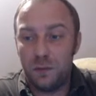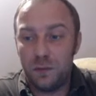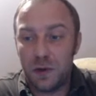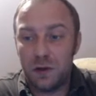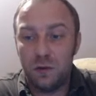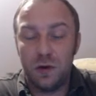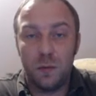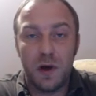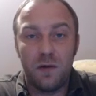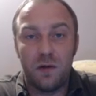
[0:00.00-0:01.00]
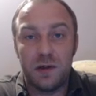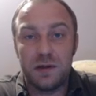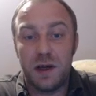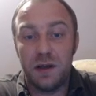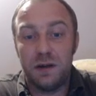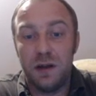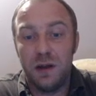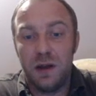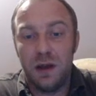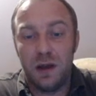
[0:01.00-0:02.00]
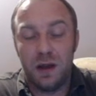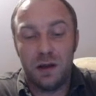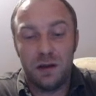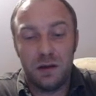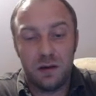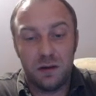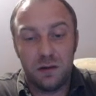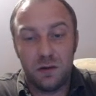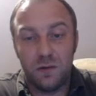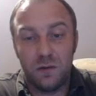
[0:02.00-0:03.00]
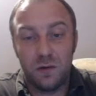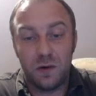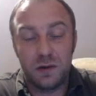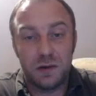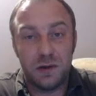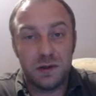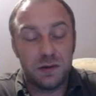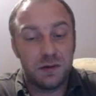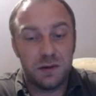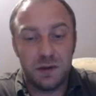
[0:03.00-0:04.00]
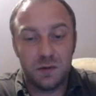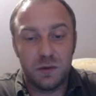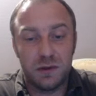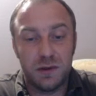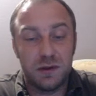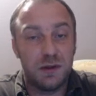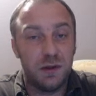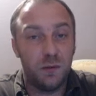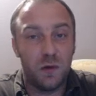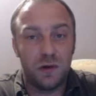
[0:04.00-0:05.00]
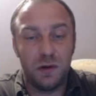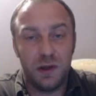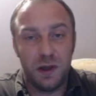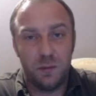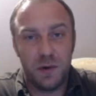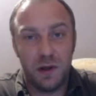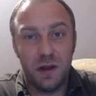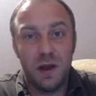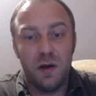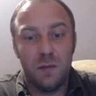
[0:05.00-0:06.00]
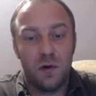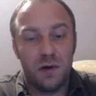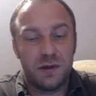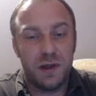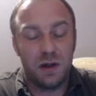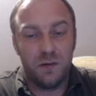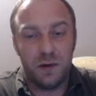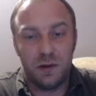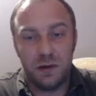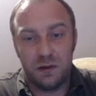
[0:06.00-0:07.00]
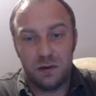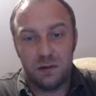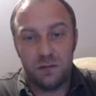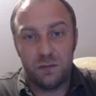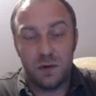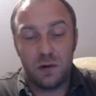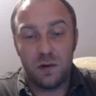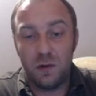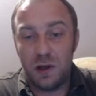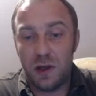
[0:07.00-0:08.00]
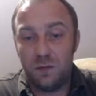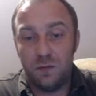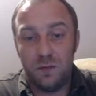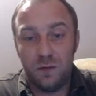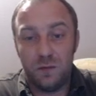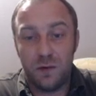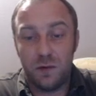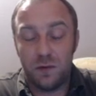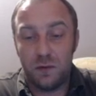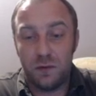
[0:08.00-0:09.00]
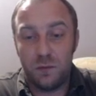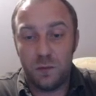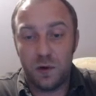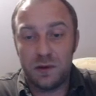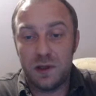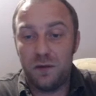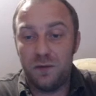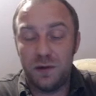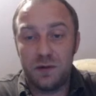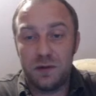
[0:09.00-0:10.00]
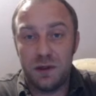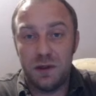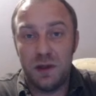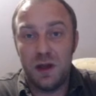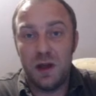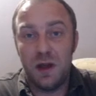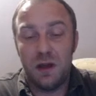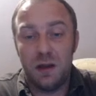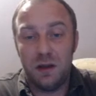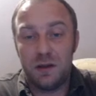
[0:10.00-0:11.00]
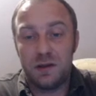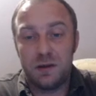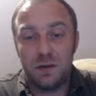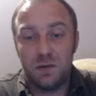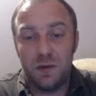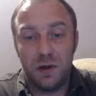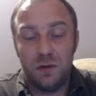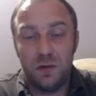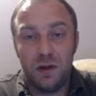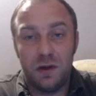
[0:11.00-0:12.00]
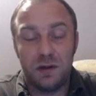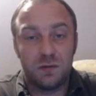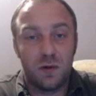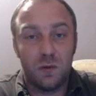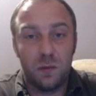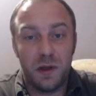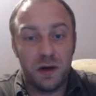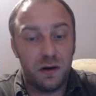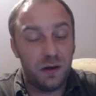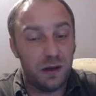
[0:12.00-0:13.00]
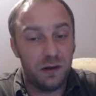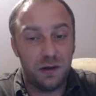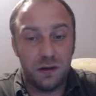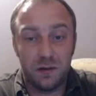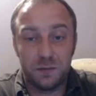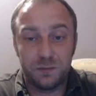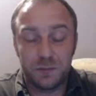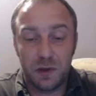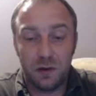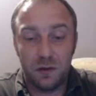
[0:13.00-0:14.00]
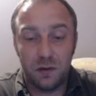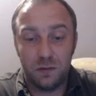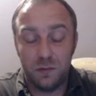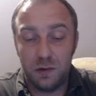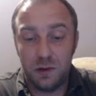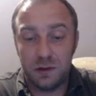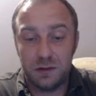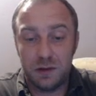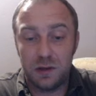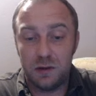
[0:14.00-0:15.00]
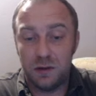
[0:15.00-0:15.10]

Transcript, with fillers: Baadur Jobava resigned and uh, of course this this was this immortal game by Boris Gelfand uh, okay v Boris Gelfand you see he is really really a strong player and um, he, is not